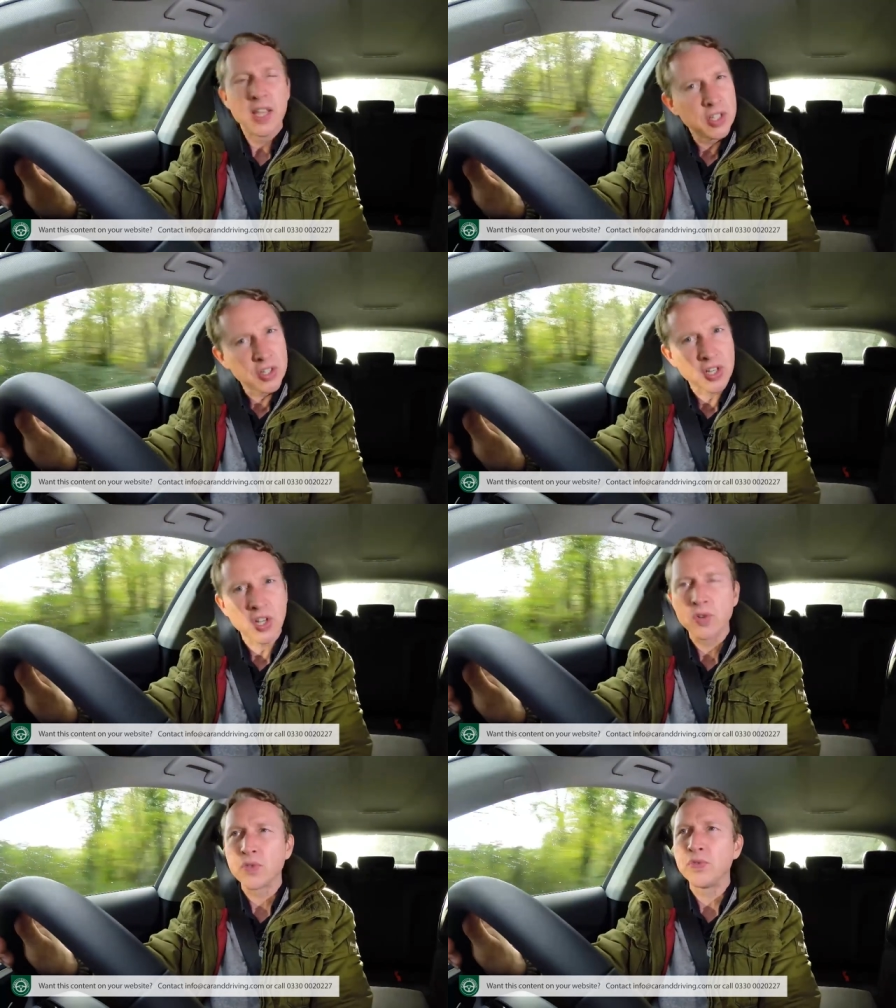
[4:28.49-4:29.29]
to
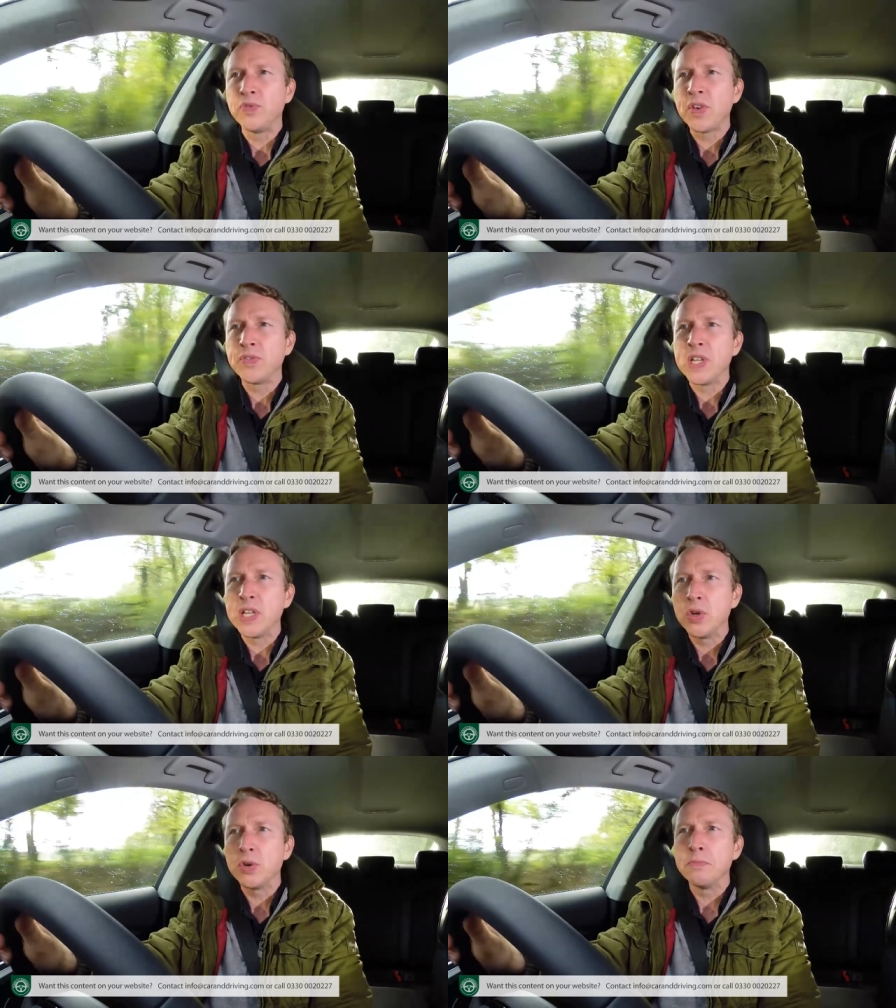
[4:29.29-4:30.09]
650
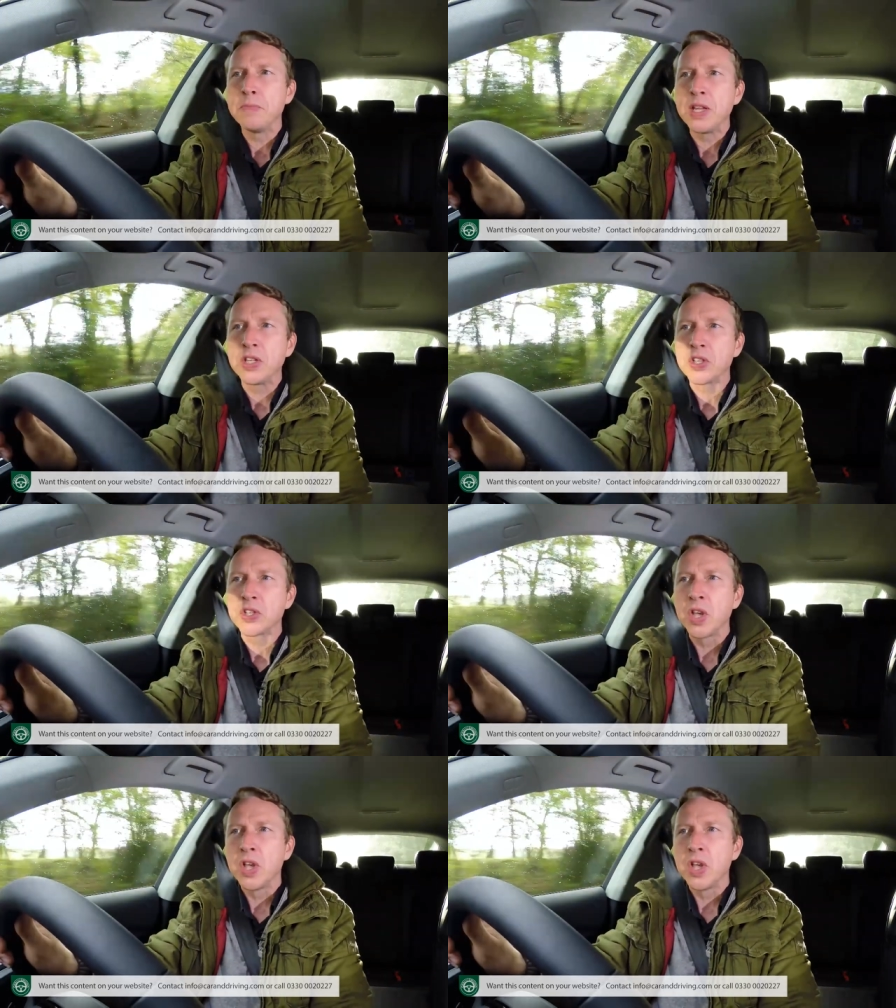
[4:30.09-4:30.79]
newton meters.